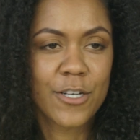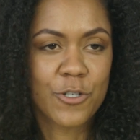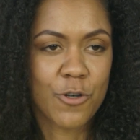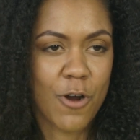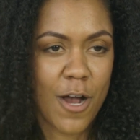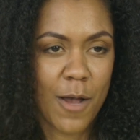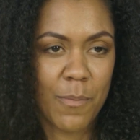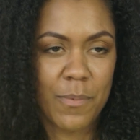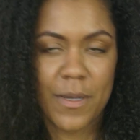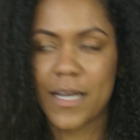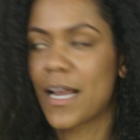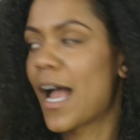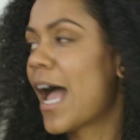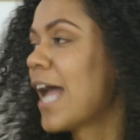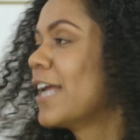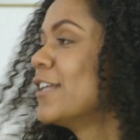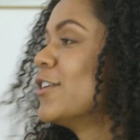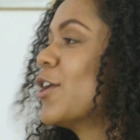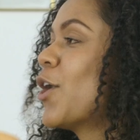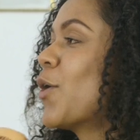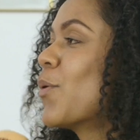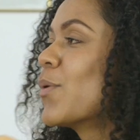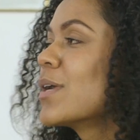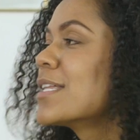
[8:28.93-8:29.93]
Tropic. I
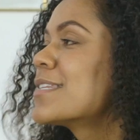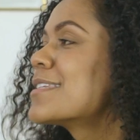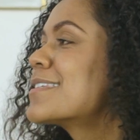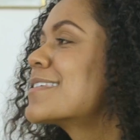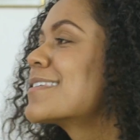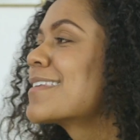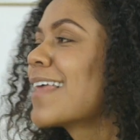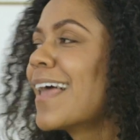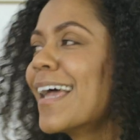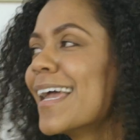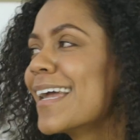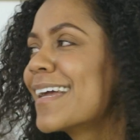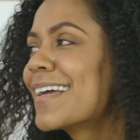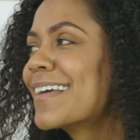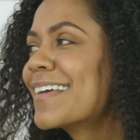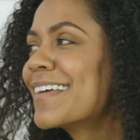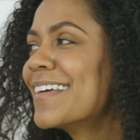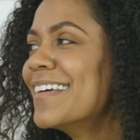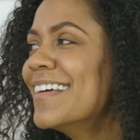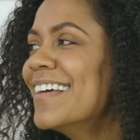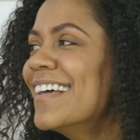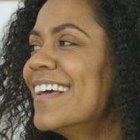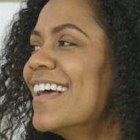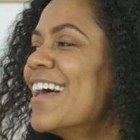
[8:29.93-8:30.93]
know it's like
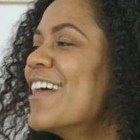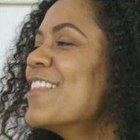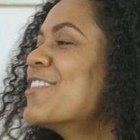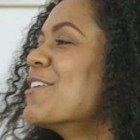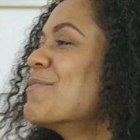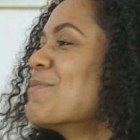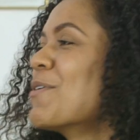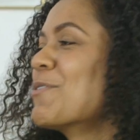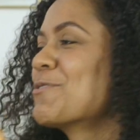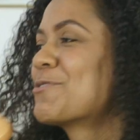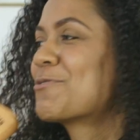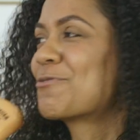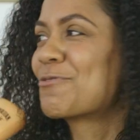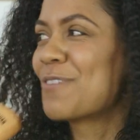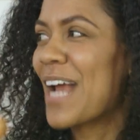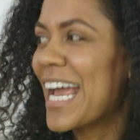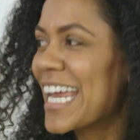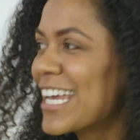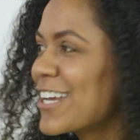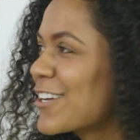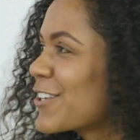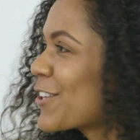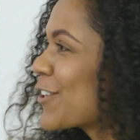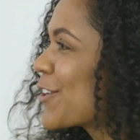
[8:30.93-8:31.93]
the most
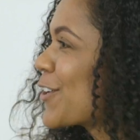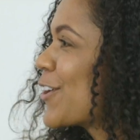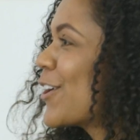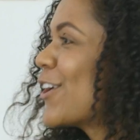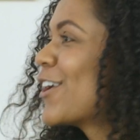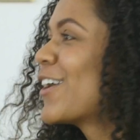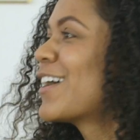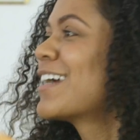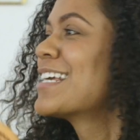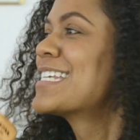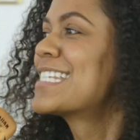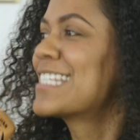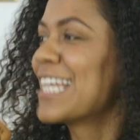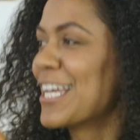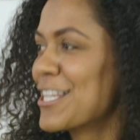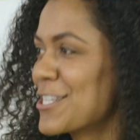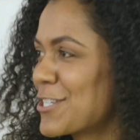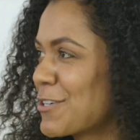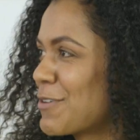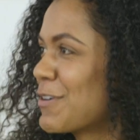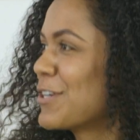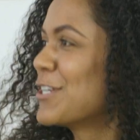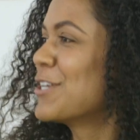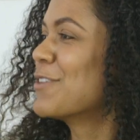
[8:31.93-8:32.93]
regular
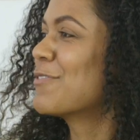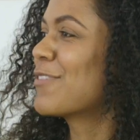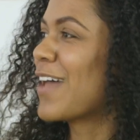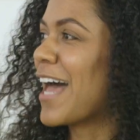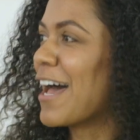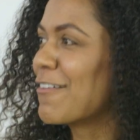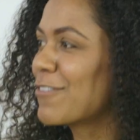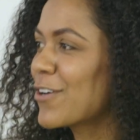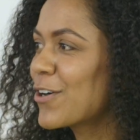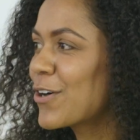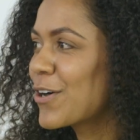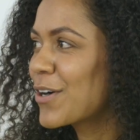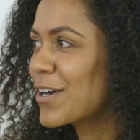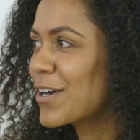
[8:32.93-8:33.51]
sunscreen you've ever heard